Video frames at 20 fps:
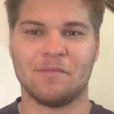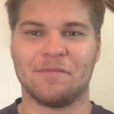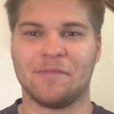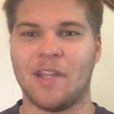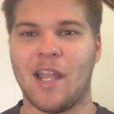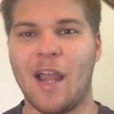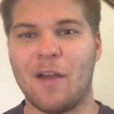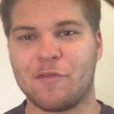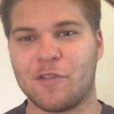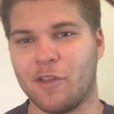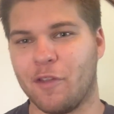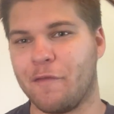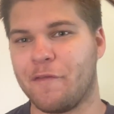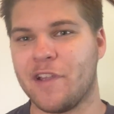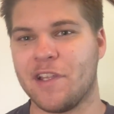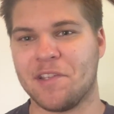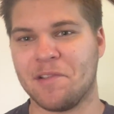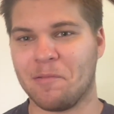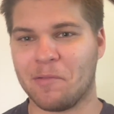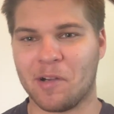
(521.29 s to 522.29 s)
After the
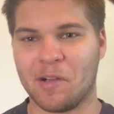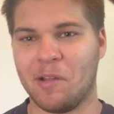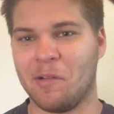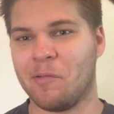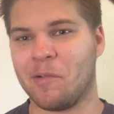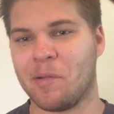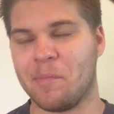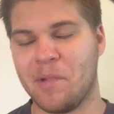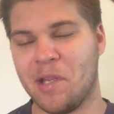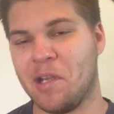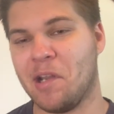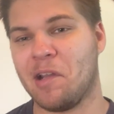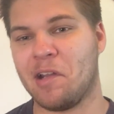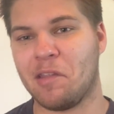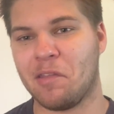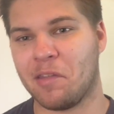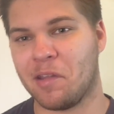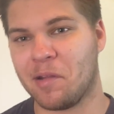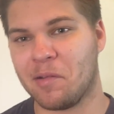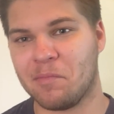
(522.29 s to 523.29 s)
fees, it really wouldn't mean
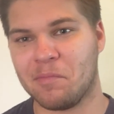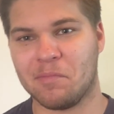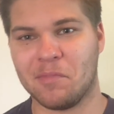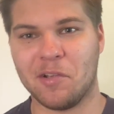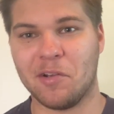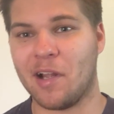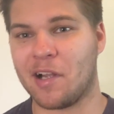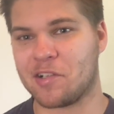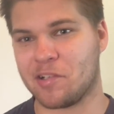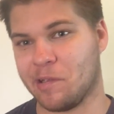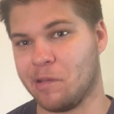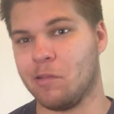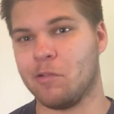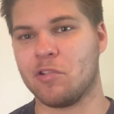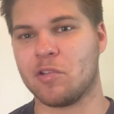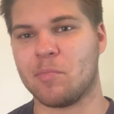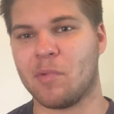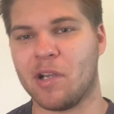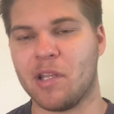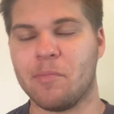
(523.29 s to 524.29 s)
anything. You'd actually
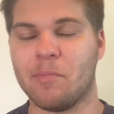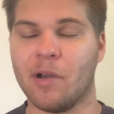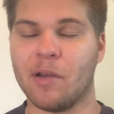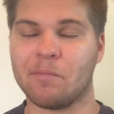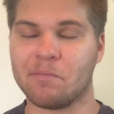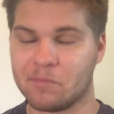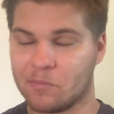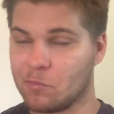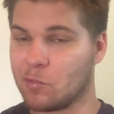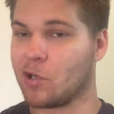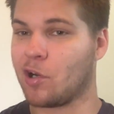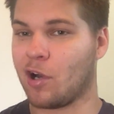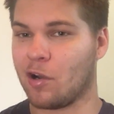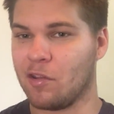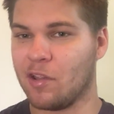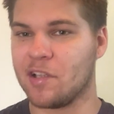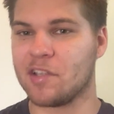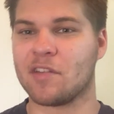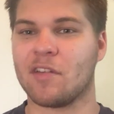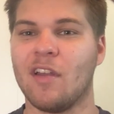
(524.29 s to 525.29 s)
lose money, but
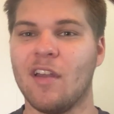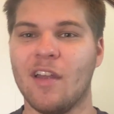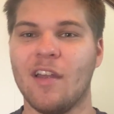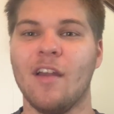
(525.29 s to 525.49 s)
regardless.